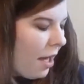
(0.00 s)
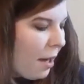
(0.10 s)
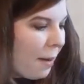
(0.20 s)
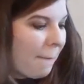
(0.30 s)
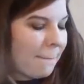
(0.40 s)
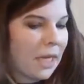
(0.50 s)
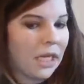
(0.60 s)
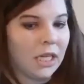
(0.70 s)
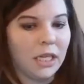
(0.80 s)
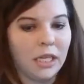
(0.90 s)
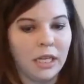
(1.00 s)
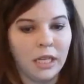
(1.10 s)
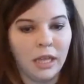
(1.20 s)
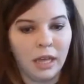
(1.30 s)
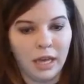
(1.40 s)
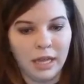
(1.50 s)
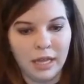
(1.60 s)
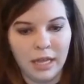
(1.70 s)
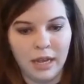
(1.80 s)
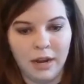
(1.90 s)
Um,
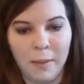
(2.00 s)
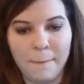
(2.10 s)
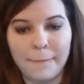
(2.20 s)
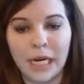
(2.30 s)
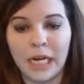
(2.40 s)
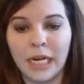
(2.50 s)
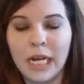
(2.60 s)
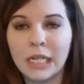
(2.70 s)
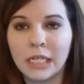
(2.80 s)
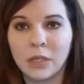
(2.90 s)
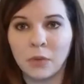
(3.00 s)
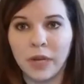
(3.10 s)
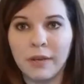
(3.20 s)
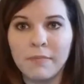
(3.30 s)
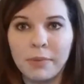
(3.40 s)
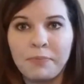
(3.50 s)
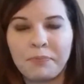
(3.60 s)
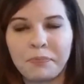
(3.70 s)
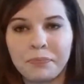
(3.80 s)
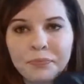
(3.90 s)
and then my next whip
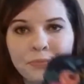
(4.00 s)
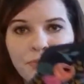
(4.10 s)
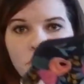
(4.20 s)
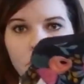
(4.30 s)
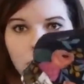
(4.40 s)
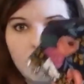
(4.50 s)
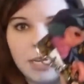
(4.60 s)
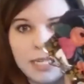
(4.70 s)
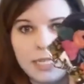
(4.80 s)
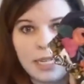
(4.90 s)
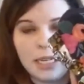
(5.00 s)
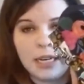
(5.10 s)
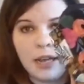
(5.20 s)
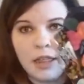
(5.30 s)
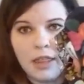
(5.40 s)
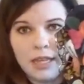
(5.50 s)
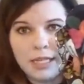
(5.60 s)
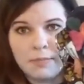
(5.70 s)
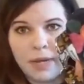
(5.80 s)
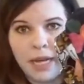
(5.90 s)
is in
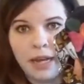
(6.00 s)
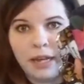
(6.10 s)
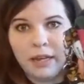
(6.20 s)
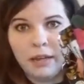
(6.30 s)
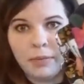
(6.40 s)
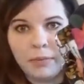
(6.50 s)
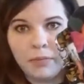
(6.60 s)
this bag